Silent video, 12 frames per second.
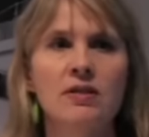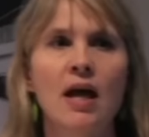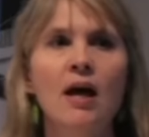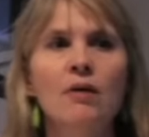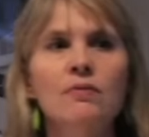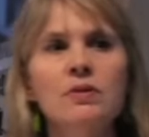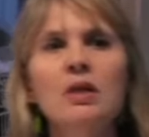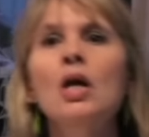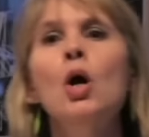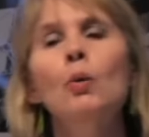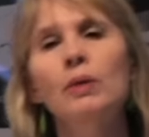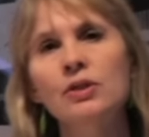sound.
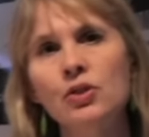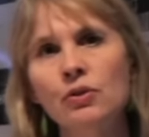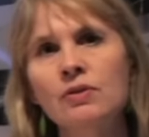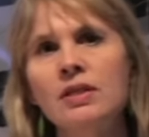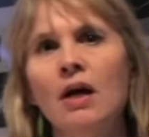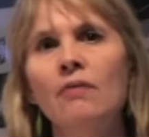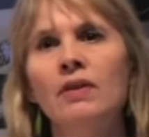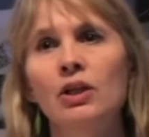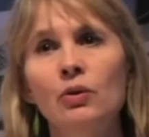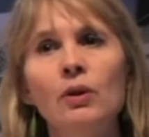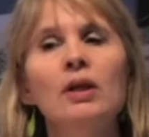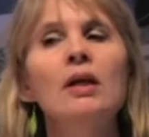Well, it turns out that
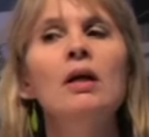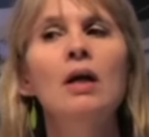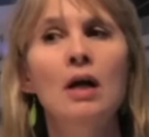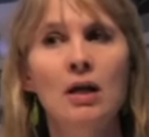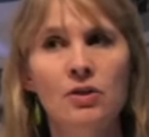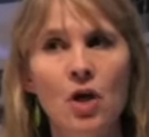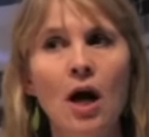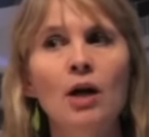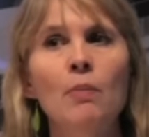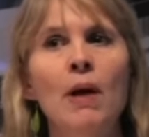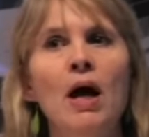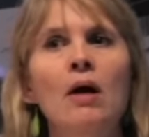you can talk
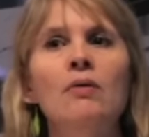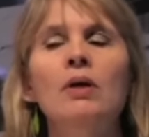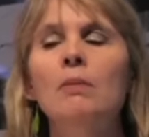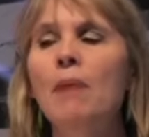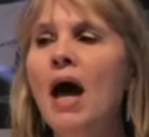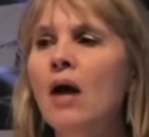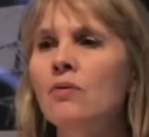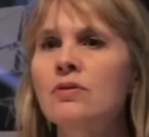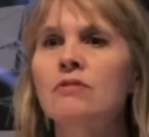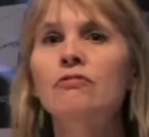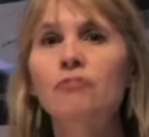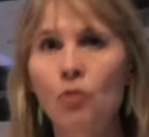about
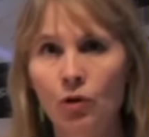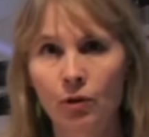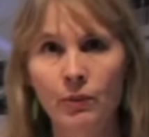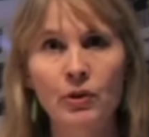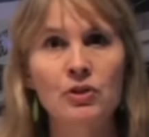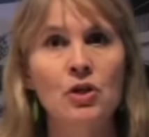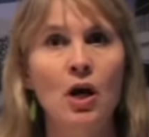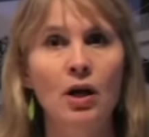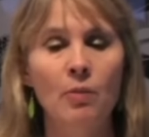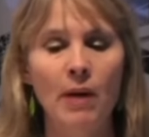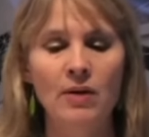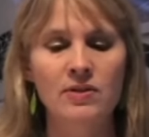patterns of form. You can talk
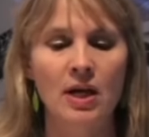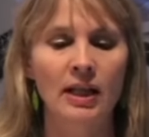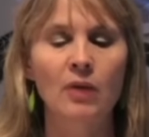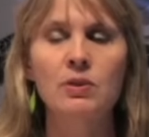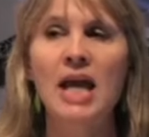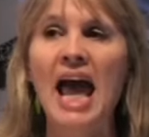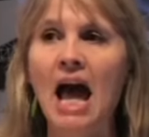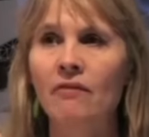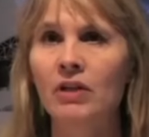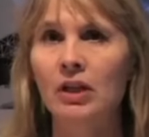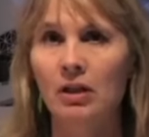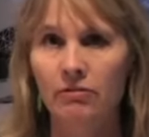about sign language
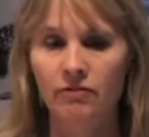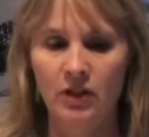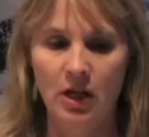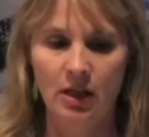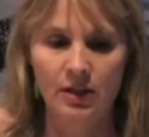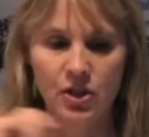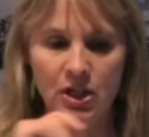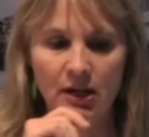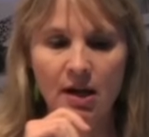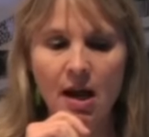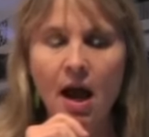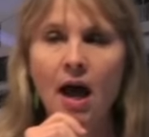having a phonology.
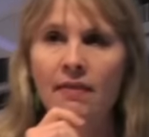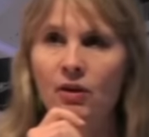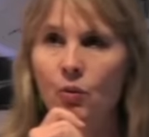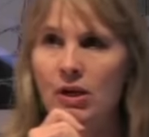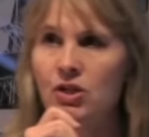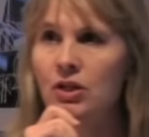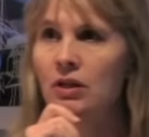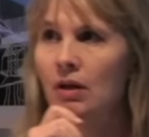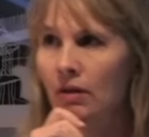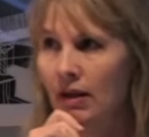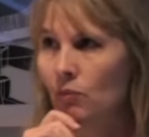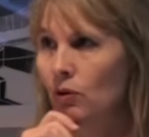And the question
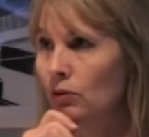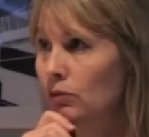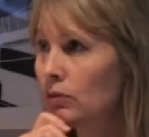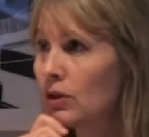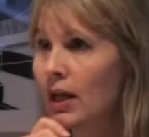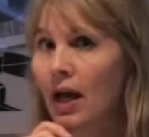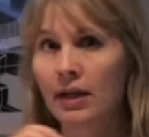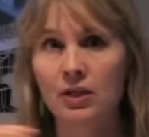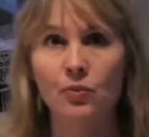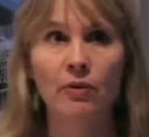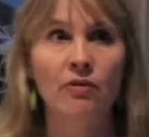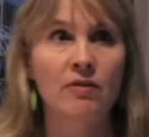that we'll look at
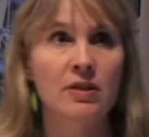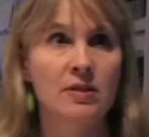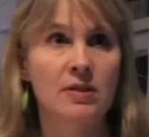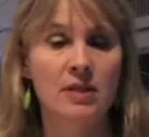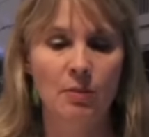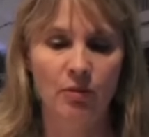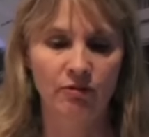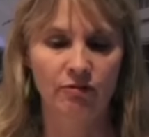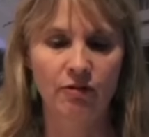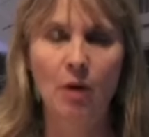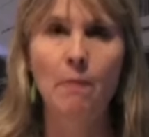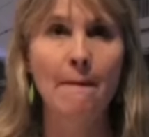is whether this is separate
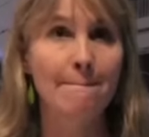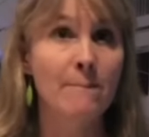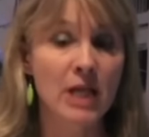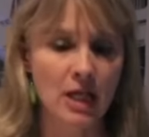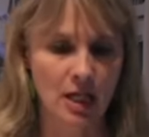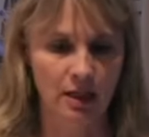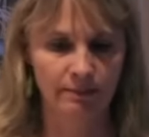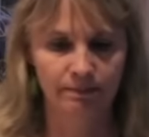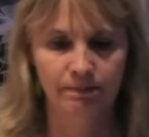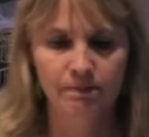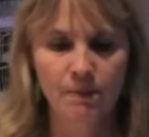from meaning.